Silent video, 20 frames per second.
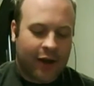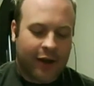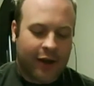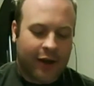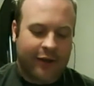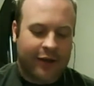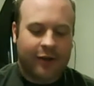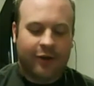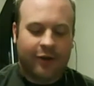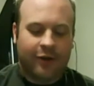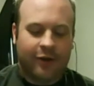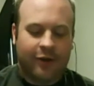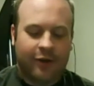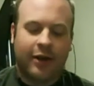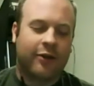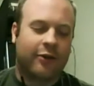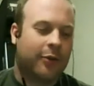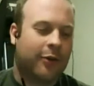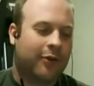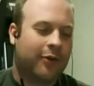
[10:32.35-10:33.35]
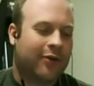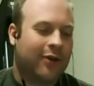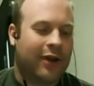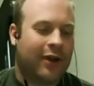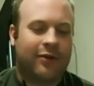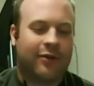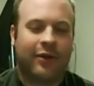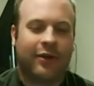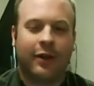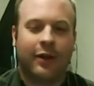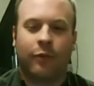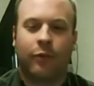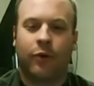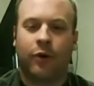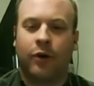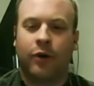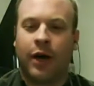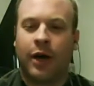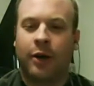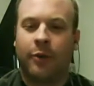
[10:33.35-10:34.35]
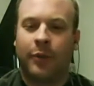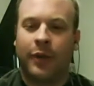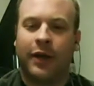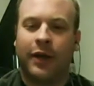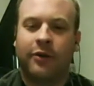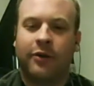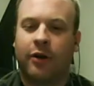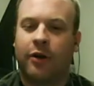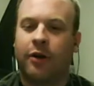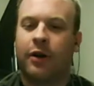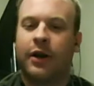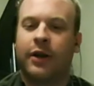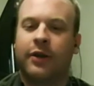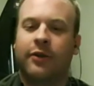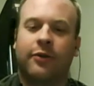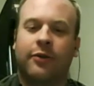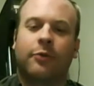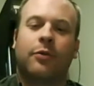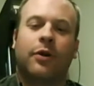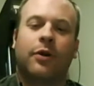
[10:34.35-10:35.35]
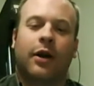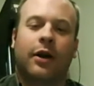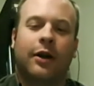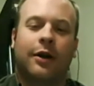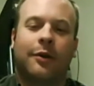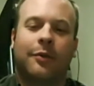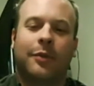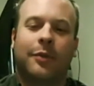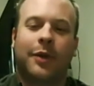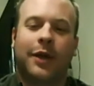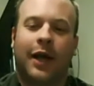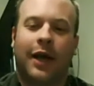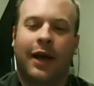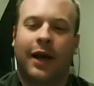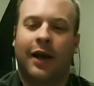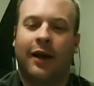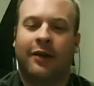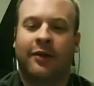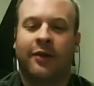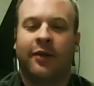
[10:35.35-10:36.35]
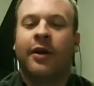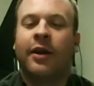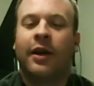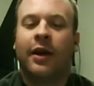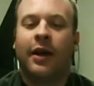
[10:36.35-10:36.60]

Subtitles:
I think a lot of the small sites think we're not a big target, so we're not going to be hacked.